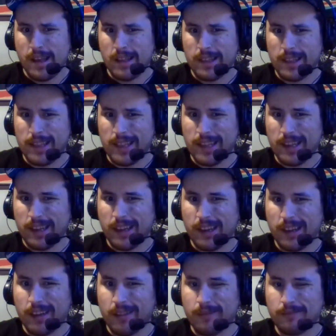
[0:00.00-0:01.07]

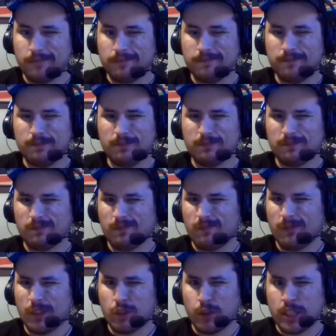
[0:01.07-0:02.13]
the
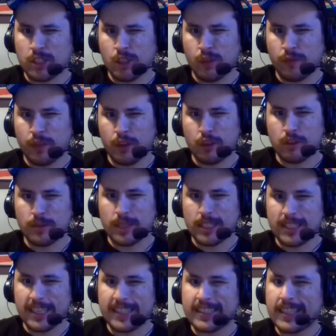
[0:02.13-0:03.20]
TriStar films
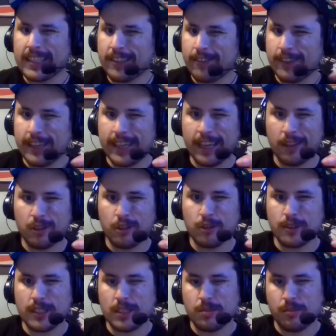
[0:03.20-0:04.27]
because I technically count
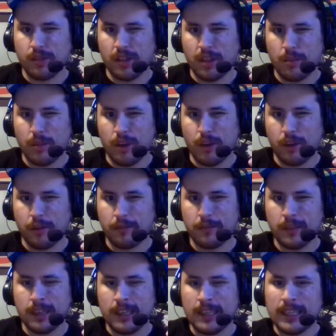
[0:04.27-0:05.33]
those as my, uh,
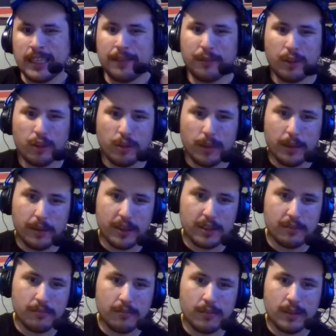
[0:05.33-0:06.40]
even though they're made by a
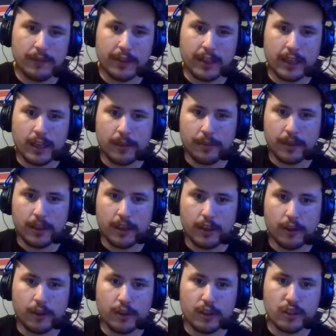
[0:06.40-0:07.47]
different company
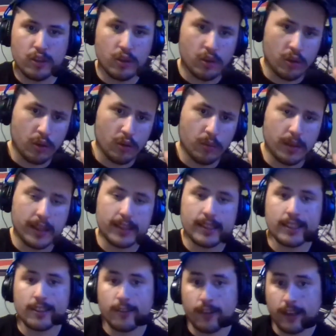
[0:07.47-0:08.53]
other Toho, but I
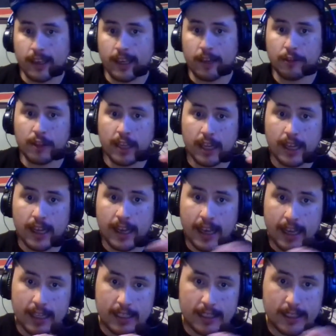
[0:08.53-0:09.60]
technically count that
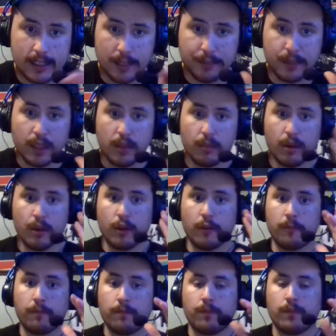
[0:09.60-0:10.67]
as the money
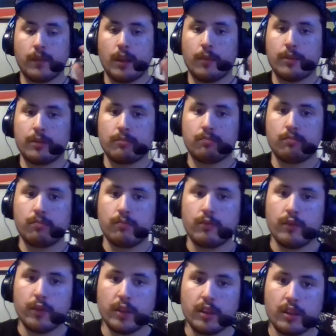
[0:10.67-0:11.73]
man. I'll be
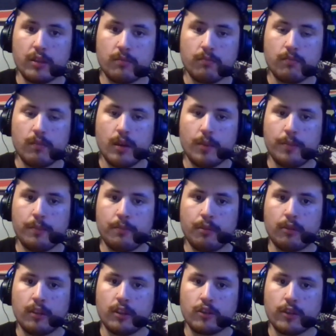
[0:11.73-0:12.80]
doing I
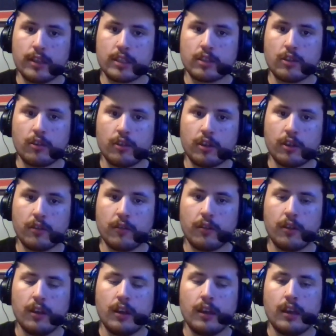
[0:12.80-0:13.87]
put the TriStar here,
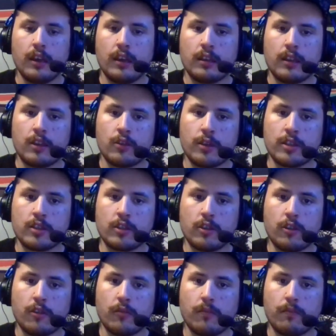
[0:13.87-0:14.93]
the
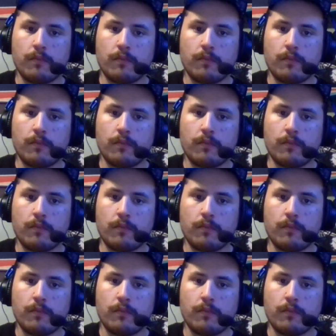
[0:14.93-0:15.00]
TriStar,